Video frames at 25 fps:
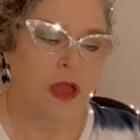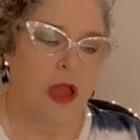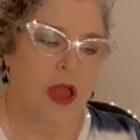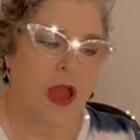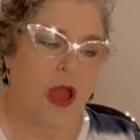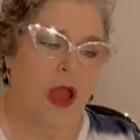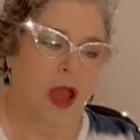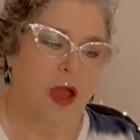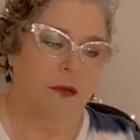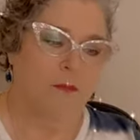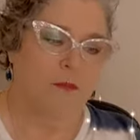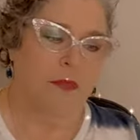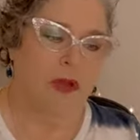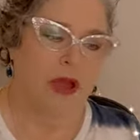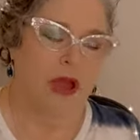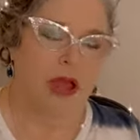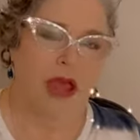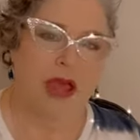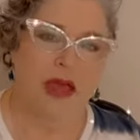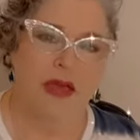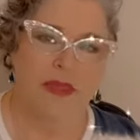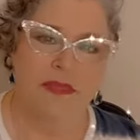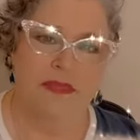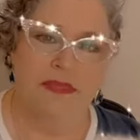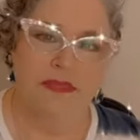
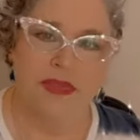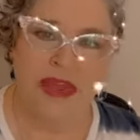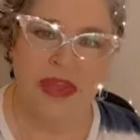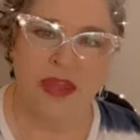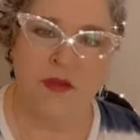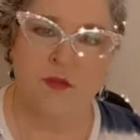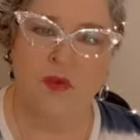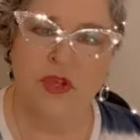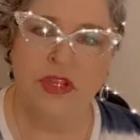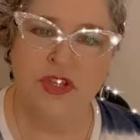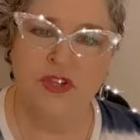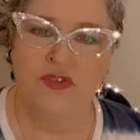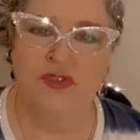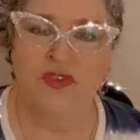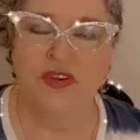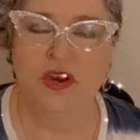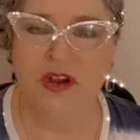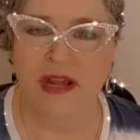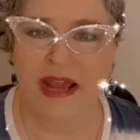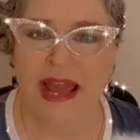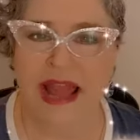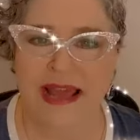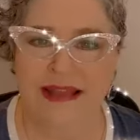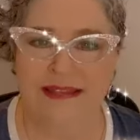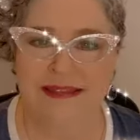Then when you
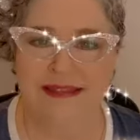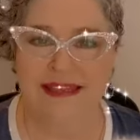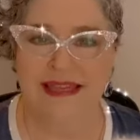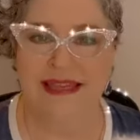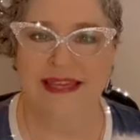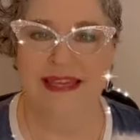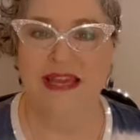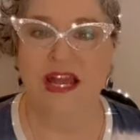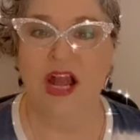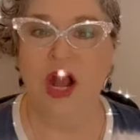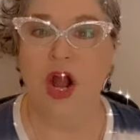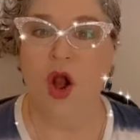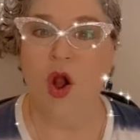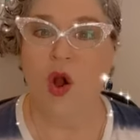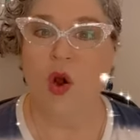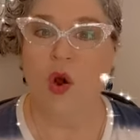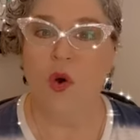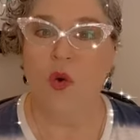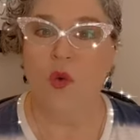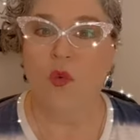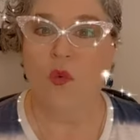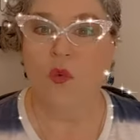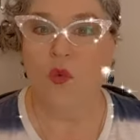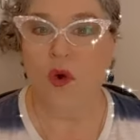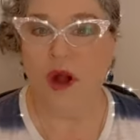start asking,
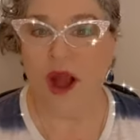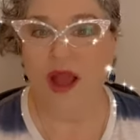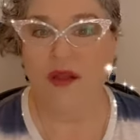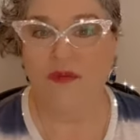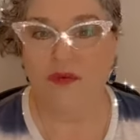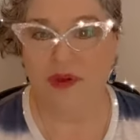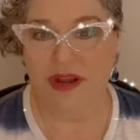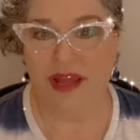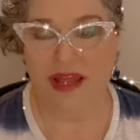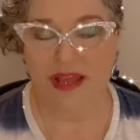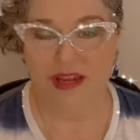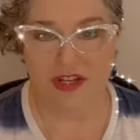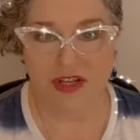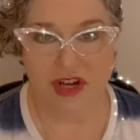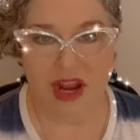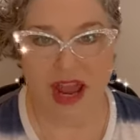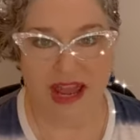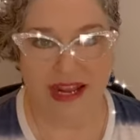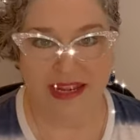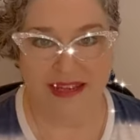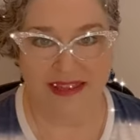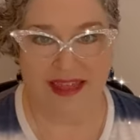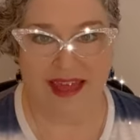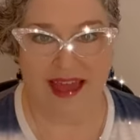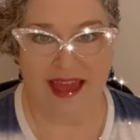why would I
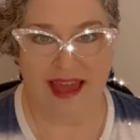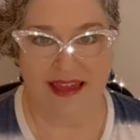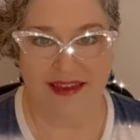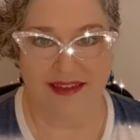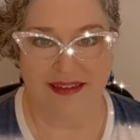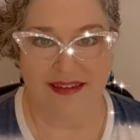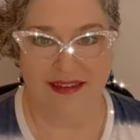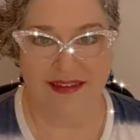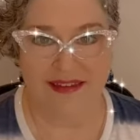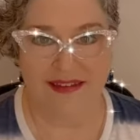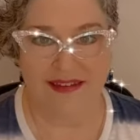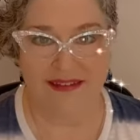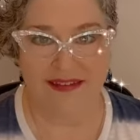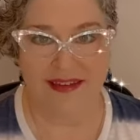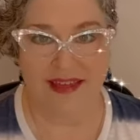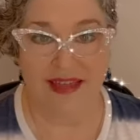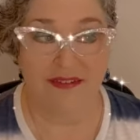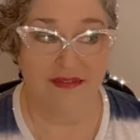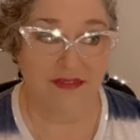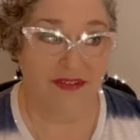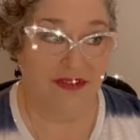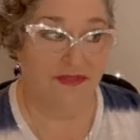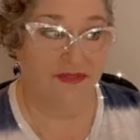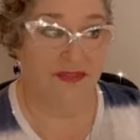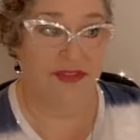attract that,
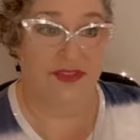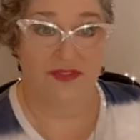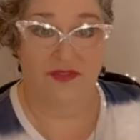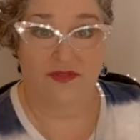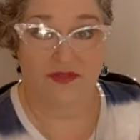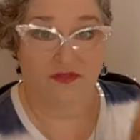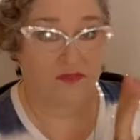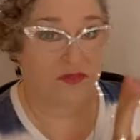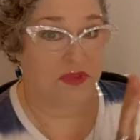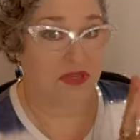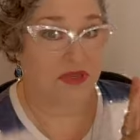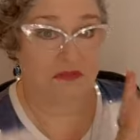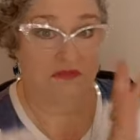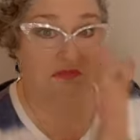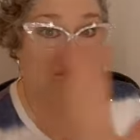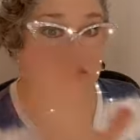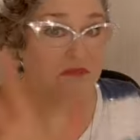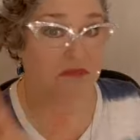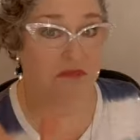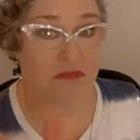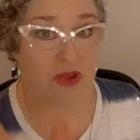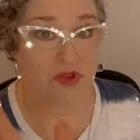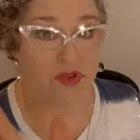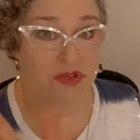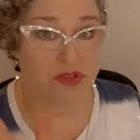even if it's been
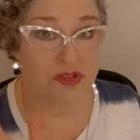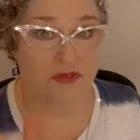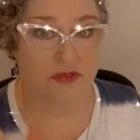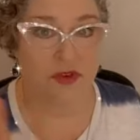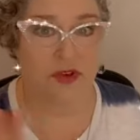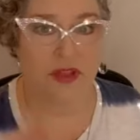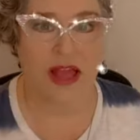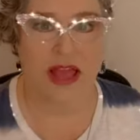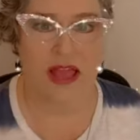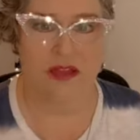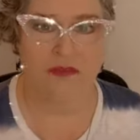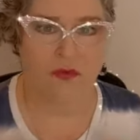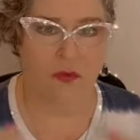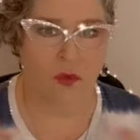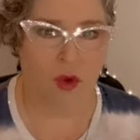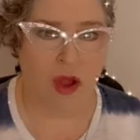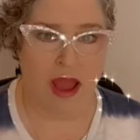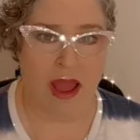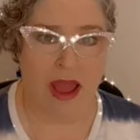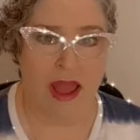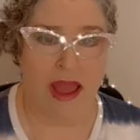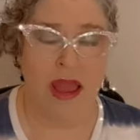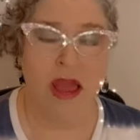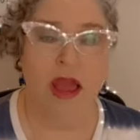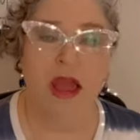most of your life,
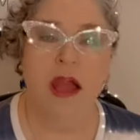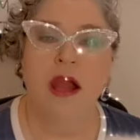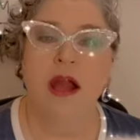why?